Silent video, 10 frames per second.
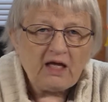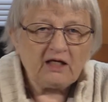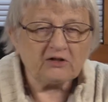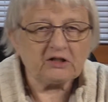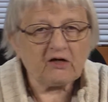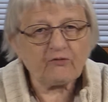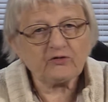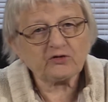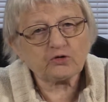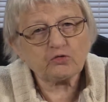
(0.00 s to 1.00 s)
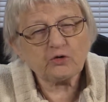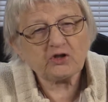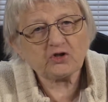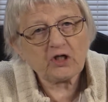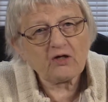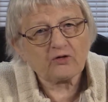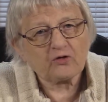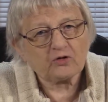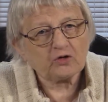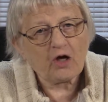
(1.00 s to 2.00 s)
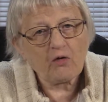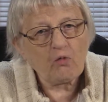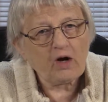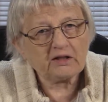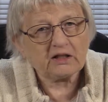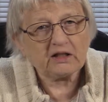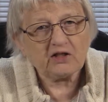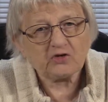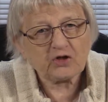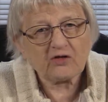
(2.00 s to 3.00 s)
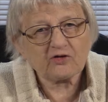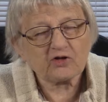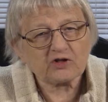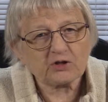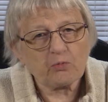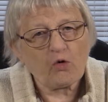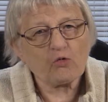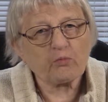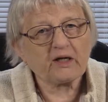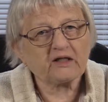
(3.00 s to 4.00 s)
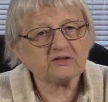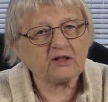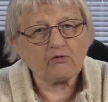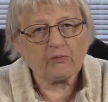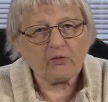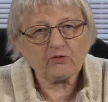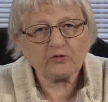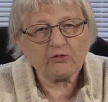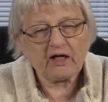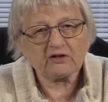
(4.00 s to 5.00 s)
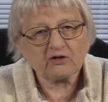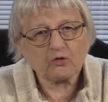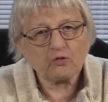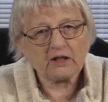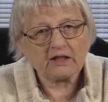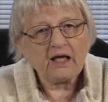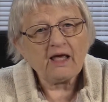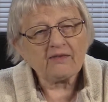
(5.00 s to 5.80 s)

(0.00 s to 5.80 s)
Indifference to each other, not wanting each other to smoke because they were both trying to quit.